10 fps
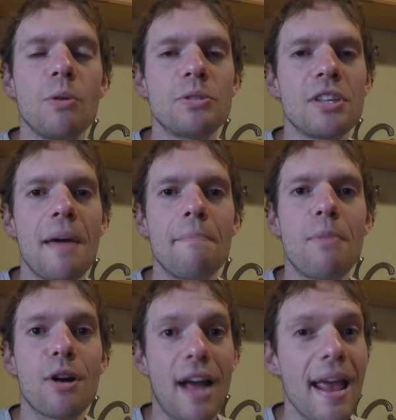notes of that
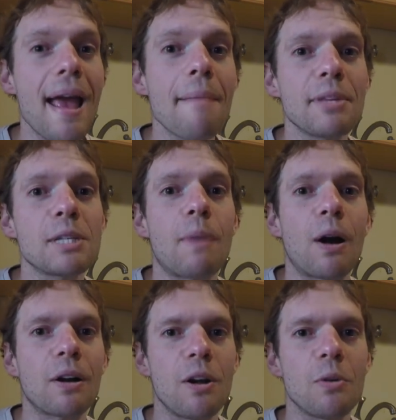book. I am the
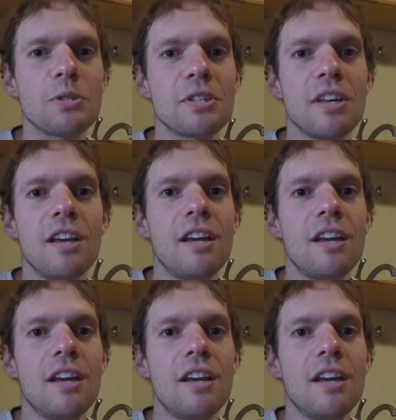spark notes.